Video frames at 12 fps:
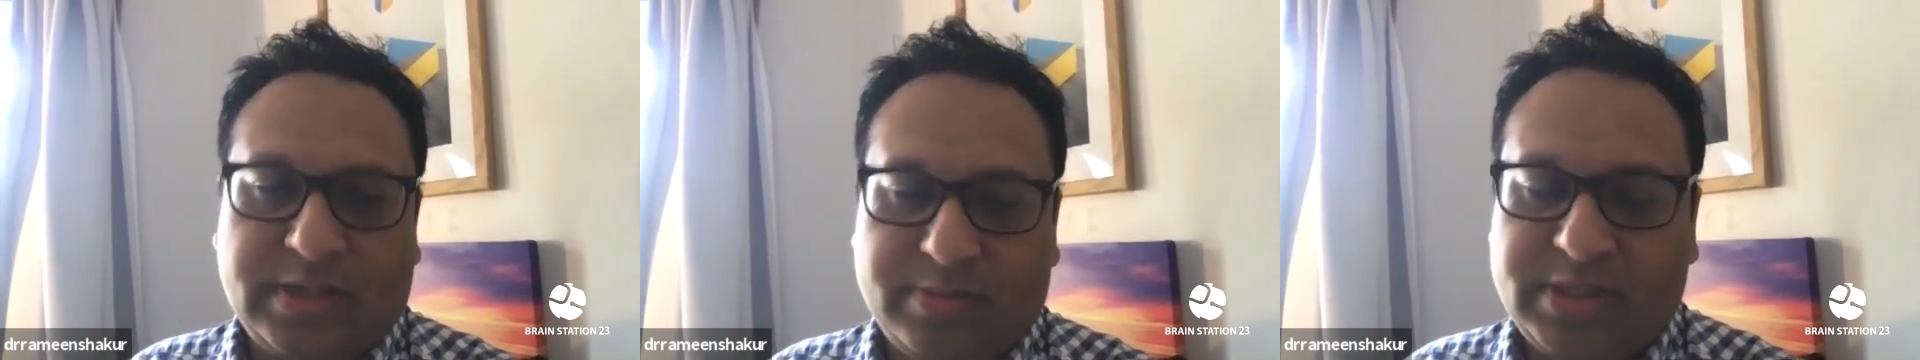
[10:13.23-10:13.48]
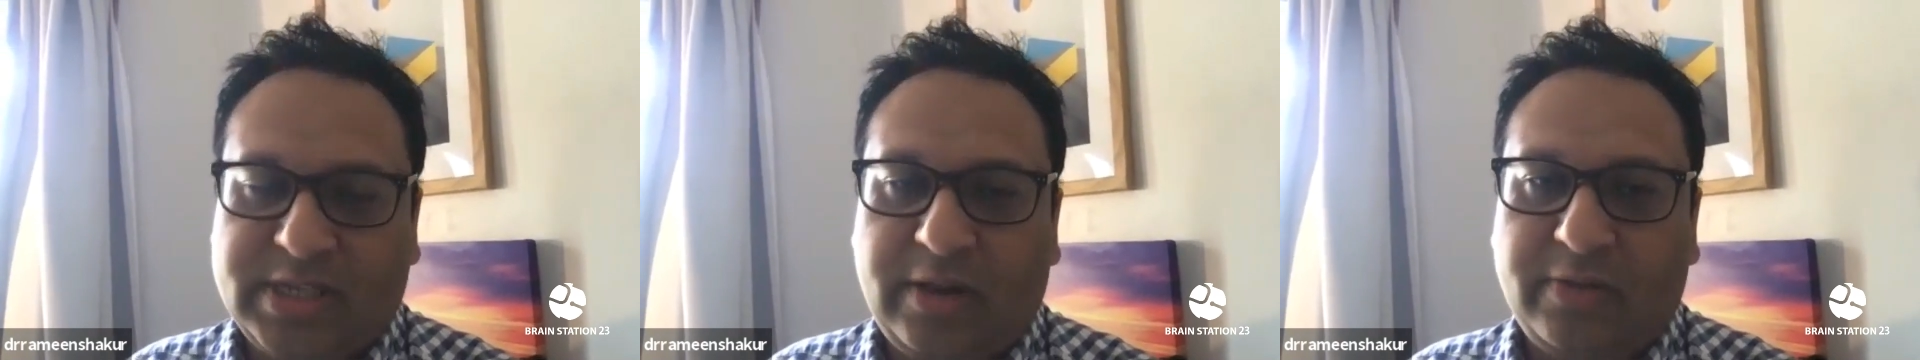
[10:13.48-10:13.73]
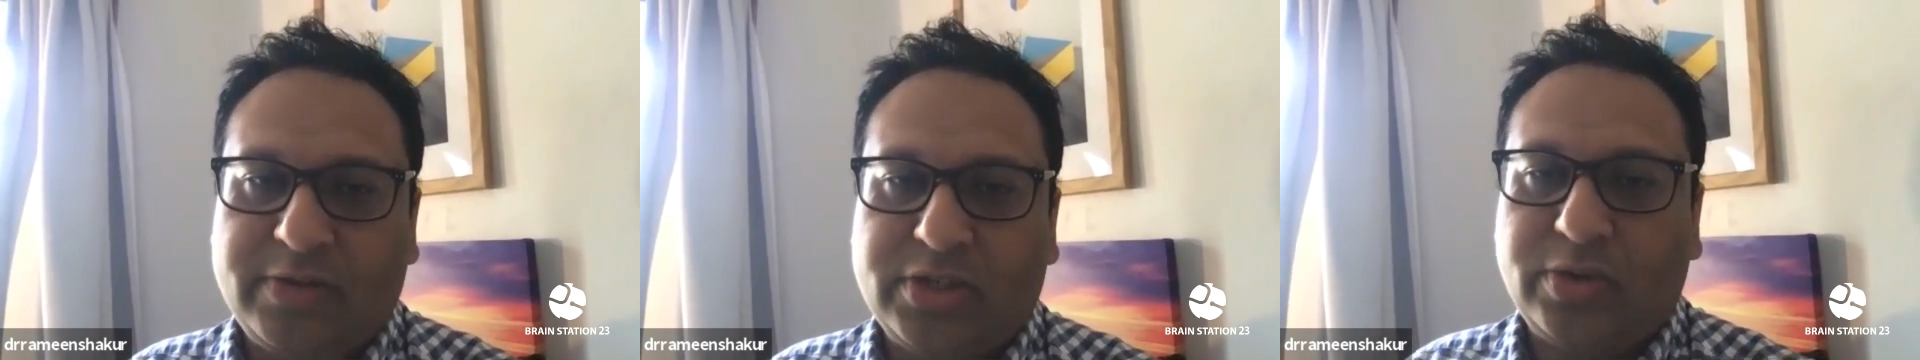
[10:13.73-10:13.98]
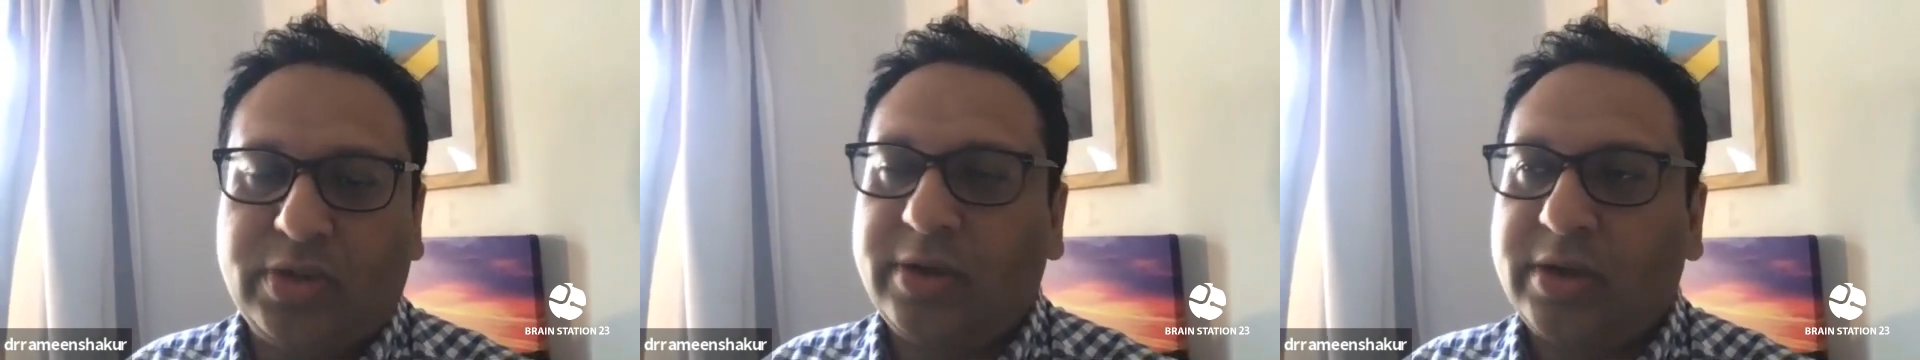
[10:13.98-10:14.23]
themselves.
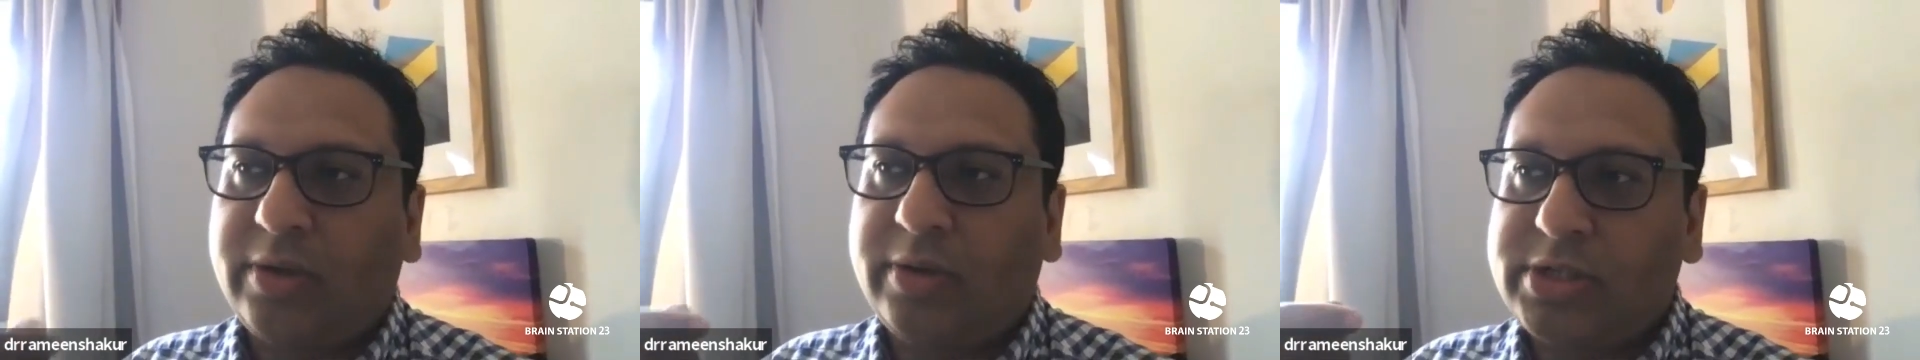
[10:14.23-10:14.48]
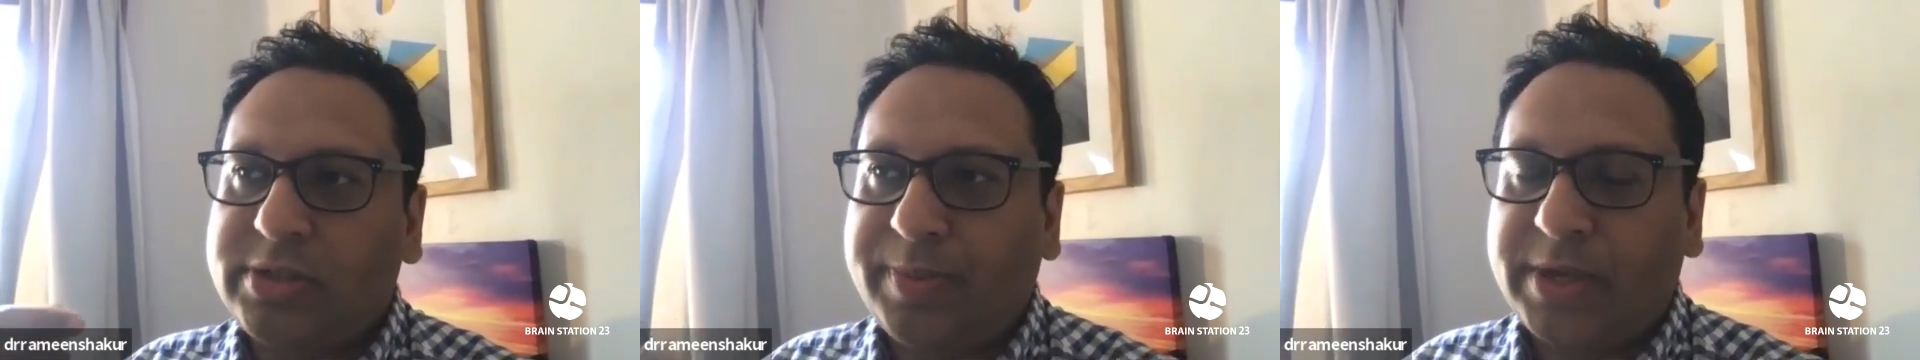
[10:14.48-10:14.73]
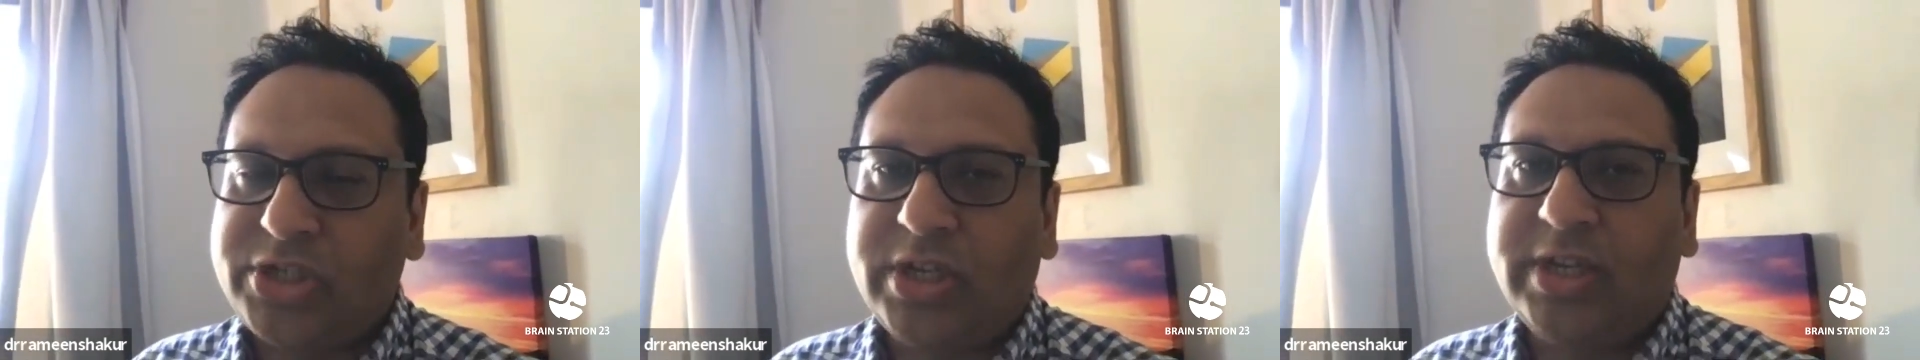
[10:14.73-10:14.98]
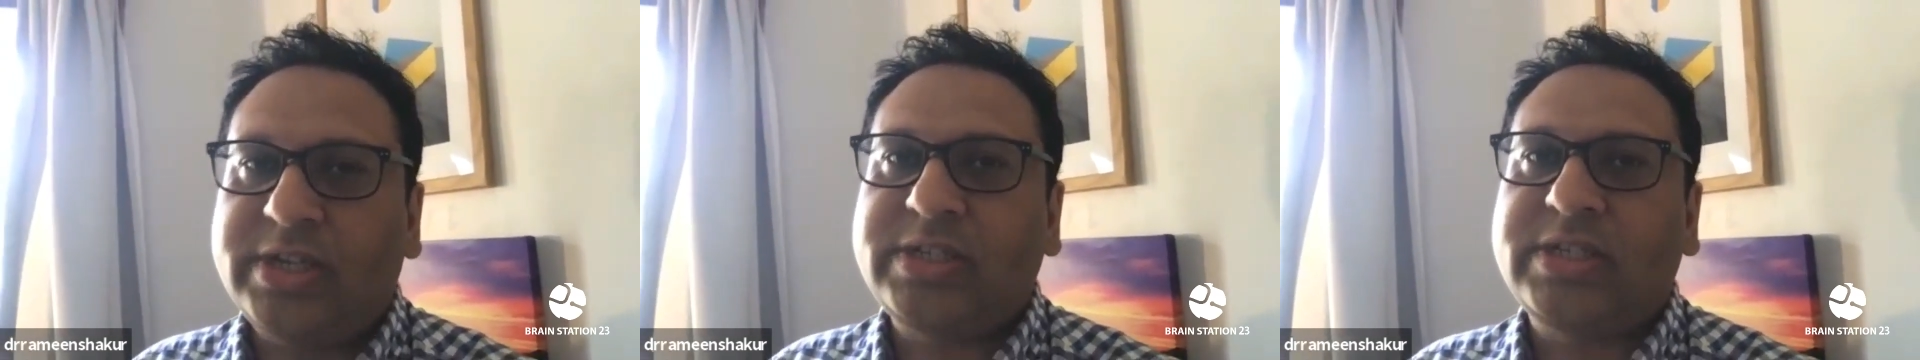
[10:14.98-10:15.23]
So the
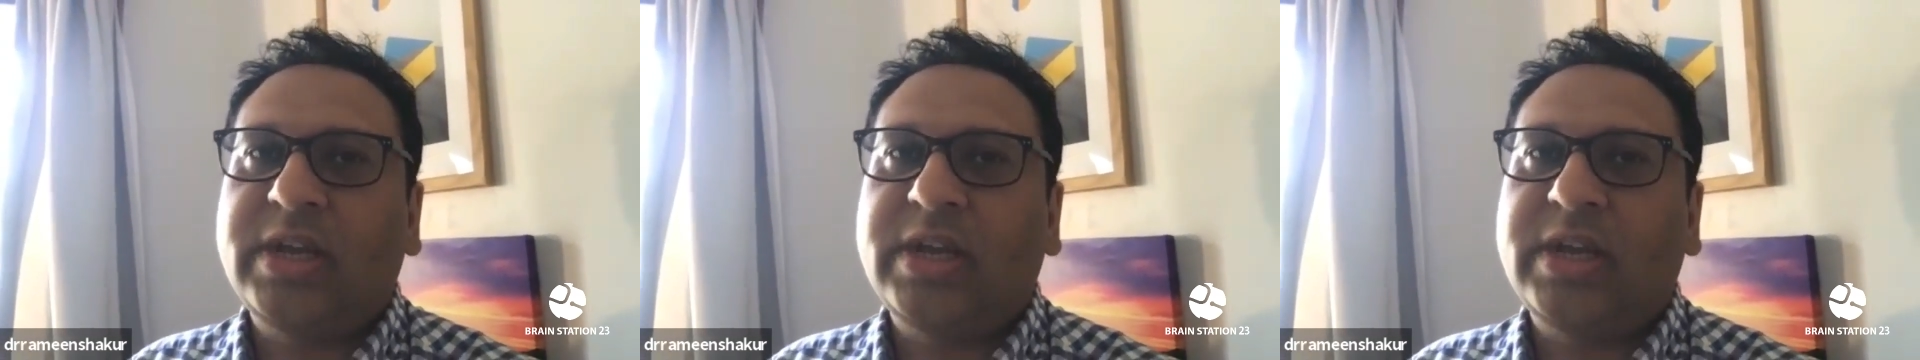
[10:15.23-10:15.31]
specialist